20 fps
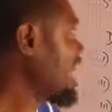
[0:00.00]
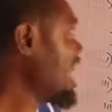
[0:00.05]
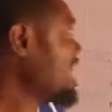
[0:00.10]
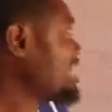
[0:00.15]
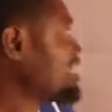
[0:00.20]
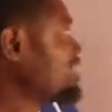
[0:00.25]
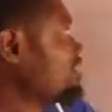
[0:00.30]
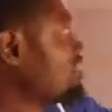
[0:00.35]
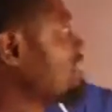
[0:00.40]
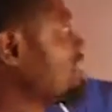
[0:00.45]
I
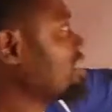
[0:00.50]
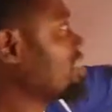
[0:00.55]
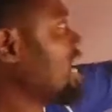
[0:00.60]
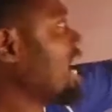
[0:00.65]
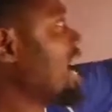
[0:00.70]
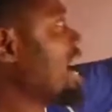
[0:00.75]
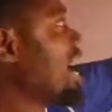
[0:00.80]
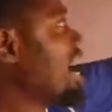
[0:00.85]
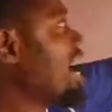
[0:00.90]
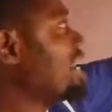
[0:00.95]
did
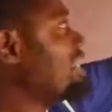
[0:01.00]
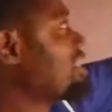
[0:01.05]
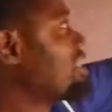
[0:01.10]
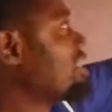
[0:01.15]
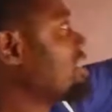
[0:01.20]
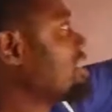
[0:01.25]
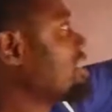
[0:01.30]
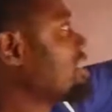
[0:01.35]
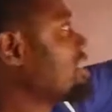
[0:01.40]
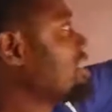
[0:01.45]

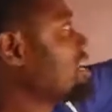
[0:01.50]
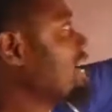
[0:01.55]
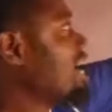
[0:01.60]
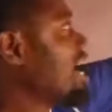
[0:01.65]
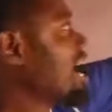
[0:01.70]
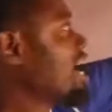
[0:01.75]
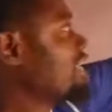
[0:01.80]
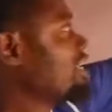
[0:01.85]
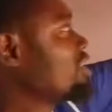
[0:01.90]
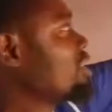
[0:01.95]

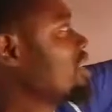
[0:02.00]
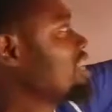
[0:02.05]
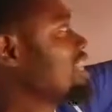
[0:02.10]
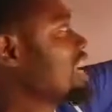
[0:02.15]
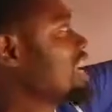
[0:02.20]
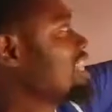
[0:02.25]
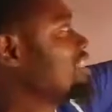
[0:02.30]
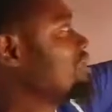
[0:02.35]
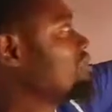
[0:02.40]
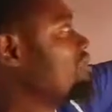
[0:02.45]
not
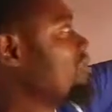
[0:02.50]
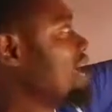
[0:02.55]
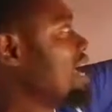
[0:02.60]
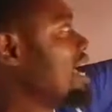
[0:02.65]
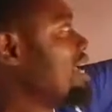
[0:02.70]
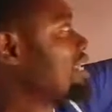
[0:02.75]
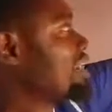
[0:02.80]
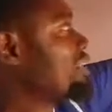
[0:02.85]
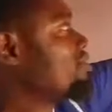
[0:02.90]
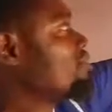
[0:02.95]

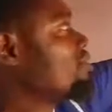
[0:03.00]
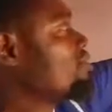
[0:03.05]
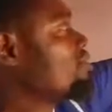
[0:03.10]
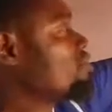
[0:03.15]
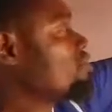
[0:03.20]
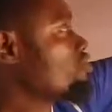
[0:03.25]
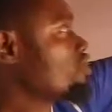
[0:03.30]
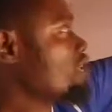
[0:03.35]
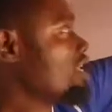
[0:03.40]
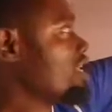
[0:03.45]
express
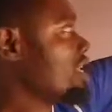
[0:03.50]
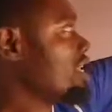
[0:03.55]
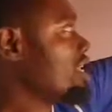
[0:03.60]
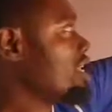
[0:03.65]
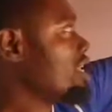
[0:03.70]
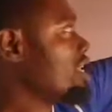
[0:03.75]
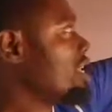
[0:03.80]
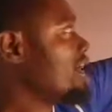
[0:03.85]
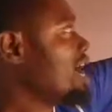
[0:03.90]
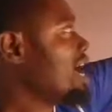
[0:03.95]
3
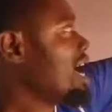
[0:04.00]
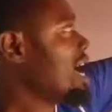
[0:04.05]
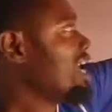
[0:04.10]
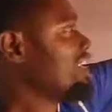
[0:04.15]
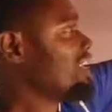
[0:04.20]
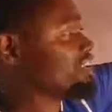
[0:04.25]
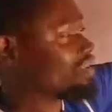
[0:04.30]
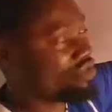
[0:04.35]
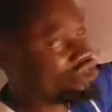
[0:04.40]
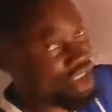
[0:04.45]

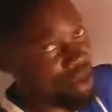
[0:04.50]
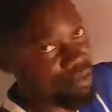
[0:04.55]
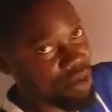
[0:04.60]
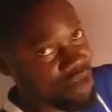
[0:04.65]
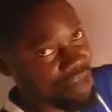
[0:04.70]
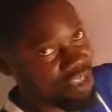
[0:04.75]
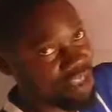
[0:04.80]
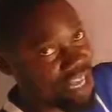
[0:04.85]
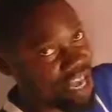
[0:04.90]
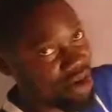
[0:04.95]
as
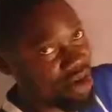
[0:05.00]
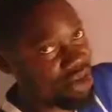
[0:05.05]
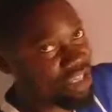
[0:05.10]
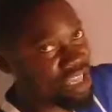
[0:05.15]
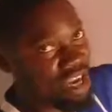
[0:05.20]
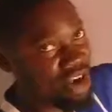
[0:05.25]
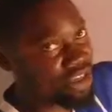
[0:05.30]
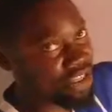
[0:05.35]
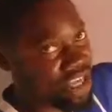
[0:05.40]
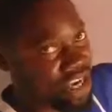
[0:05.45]

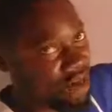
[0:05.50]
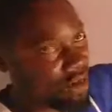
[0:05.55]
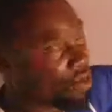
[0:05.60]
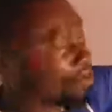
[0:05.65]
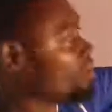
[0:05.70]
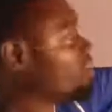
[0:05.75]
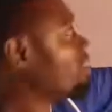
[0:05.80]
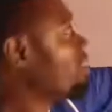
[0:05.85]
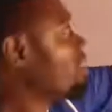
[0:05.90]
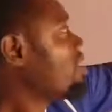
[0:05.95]

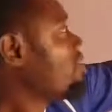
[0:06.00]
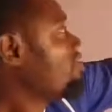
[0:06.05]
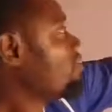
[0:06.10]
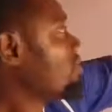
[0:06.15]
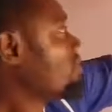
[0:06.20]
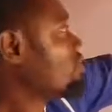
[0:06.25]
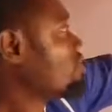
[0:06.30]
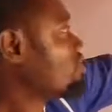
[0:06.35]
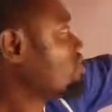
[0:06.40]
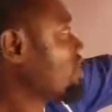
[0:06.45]
3.000.
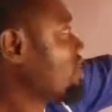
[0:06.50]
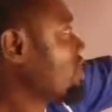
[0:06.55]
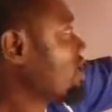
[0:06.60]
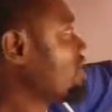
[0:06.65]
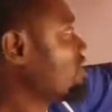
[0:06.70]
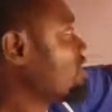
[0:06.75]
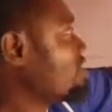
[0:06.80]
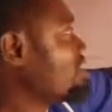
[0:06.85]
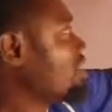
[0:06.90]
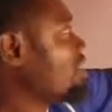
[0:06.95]
This 3
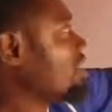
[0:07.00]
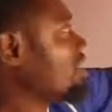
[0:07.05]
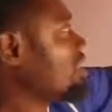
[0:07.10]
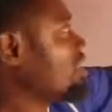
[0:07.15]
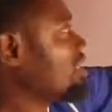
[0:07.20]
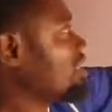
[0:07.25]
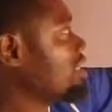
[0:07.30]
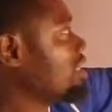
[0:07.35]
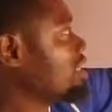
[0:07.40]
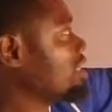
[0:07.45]
is
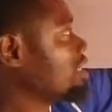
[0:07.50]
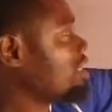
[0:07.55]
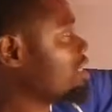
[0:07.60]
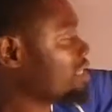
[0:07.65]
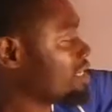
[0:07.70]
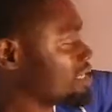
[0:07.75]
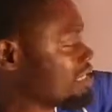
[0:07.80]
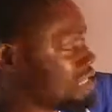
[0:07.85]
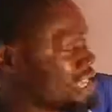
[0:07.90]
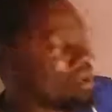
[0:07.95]

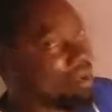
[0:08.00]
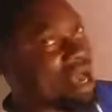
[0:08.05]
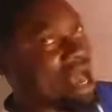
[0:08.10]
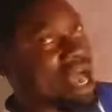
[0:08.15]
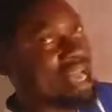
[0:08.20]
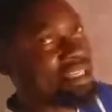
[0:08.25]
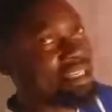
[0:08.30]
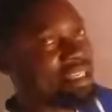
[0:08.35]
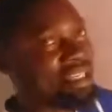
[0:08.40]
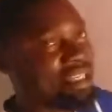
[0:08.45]
same
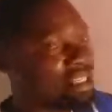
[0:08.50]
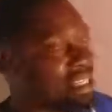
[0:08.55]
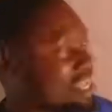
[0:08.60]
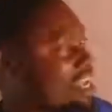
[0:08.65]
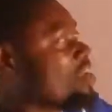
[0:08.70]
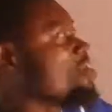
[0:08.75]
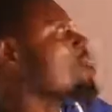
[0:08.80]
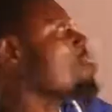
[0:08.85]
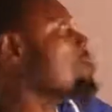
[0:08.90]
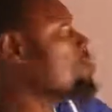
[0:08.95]
as
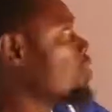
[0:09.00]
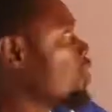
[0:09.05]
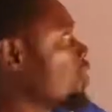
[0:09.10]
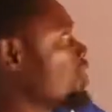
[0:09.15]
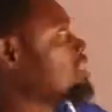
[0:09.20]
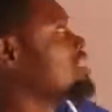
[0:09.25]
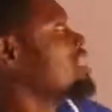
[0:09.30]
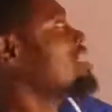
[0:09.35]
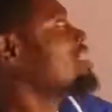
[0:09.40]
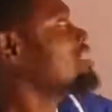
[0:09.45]

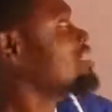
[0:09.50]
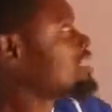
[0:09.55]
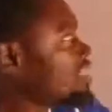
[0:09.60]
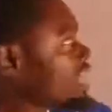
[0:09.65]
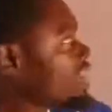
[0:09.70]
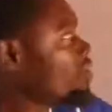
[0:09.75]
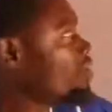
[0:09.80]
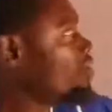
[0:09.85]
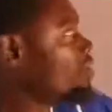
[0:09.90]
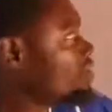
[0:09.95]

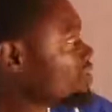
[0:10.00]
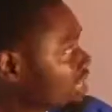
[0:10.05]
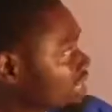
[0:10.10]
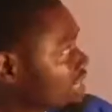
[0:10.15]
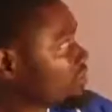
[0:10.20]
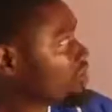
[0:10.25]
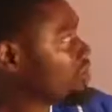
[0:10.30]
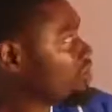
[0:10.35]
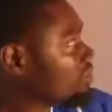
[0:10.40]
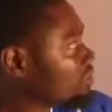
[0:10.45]

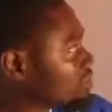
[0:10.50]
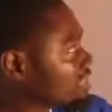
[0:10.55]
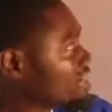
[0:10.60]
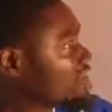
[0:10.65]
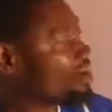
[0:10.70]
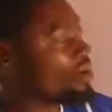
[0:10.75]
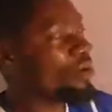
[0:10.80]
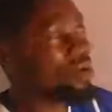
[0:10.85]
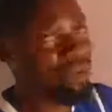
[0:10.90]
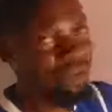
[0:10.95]

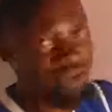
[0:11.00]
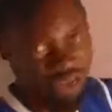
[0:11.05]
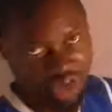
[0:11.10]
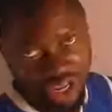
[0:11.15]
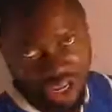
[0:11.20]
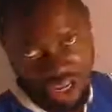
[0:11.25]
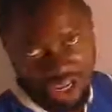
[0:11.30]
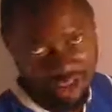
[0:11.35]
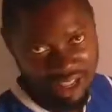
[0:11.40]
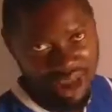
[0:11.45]

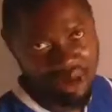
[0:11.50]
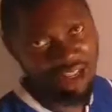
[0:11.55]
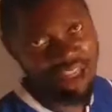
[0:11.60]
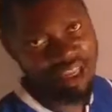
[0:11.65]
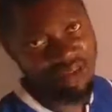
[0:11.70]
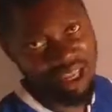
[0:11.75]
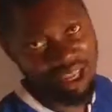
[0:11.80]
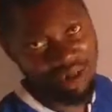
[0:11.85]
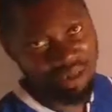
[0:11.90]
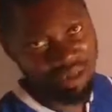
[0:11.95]
0.0003. That's what
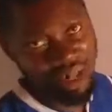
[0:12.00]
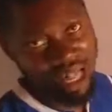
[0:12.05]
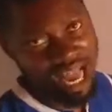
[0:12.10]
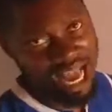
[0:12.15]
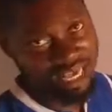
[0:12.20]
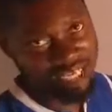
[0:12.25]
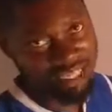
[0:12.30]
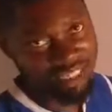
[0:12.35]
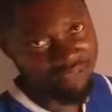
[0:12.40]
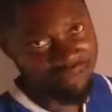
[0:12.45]
it
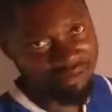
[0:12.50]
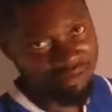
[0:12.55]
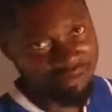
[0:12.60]
implies.